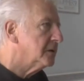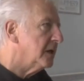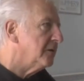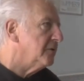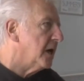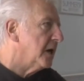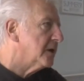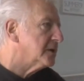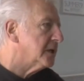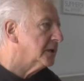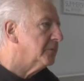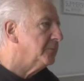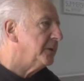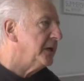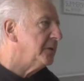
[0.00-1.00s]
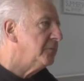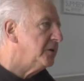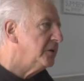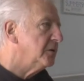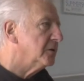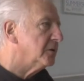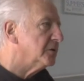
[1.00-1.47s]
David, how does that mm -hmm. compare with
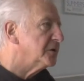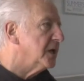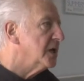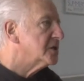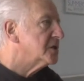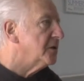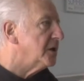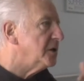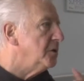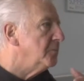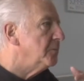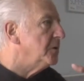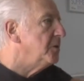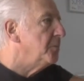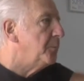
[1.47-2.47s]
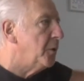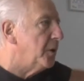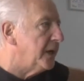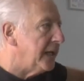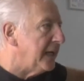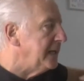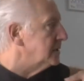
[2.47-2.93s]
yours? So that you, you put
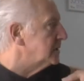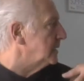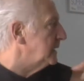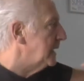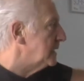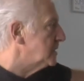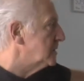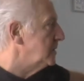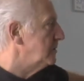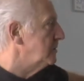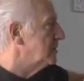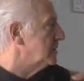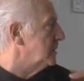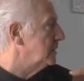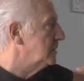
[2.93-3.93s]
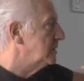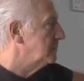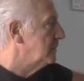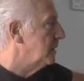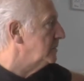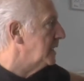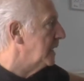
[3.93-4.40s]
it into that student-centred
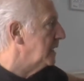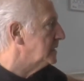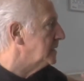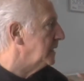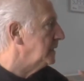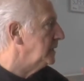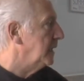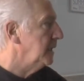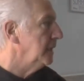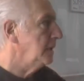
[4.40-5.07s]
modality, yeah?